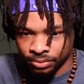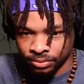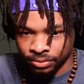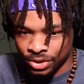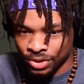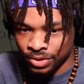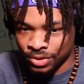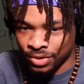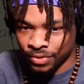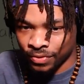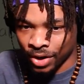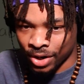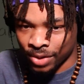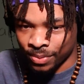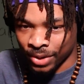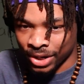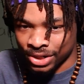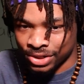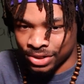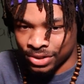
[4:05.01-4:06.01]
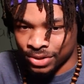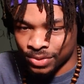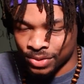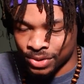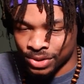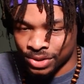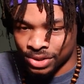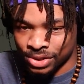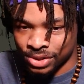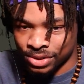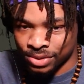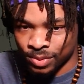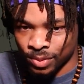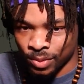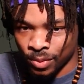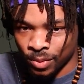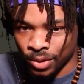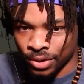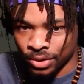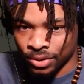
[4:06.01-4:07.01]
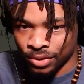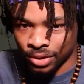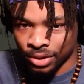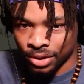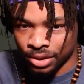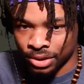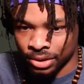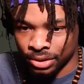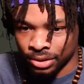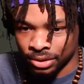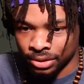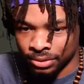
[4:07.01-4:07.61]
Two divided by two is one, right?